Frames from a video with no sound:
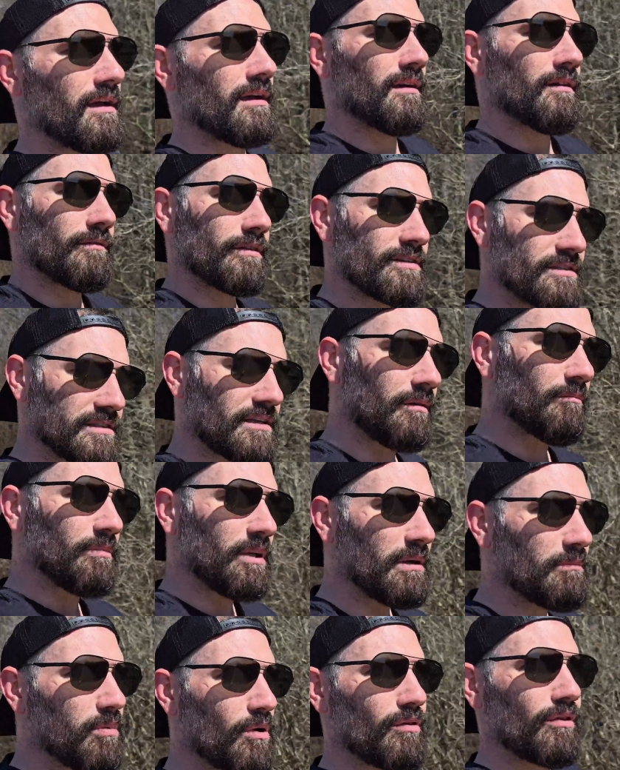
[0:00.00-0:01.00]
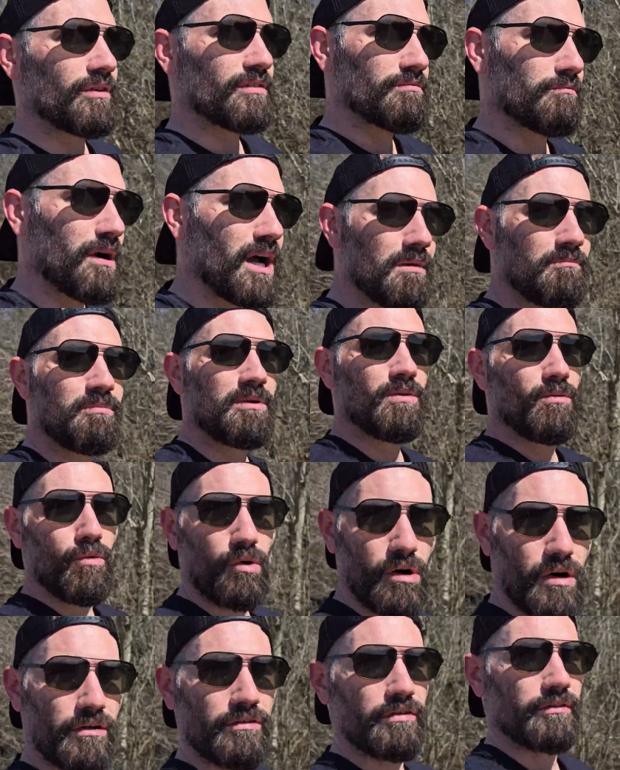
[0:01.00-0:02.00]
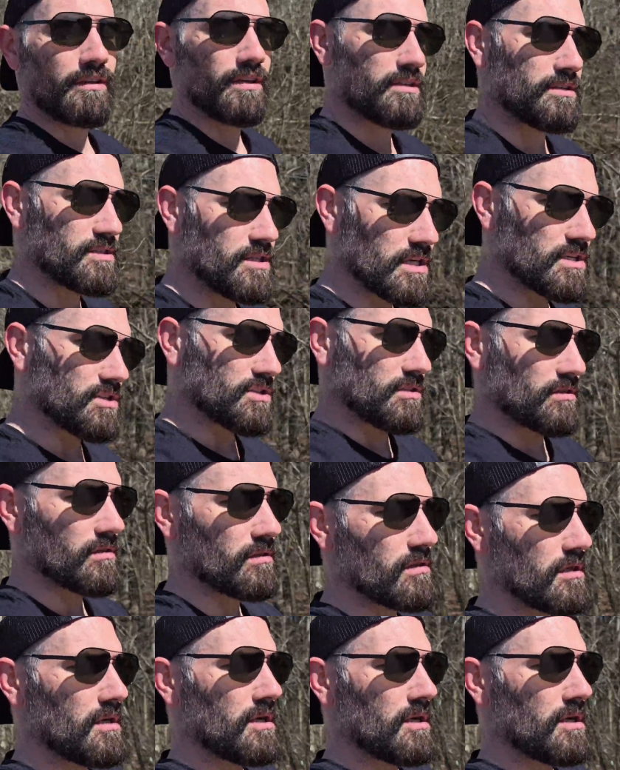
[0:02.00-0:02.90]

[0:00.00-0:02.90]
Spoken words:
for some people this might be worth the additional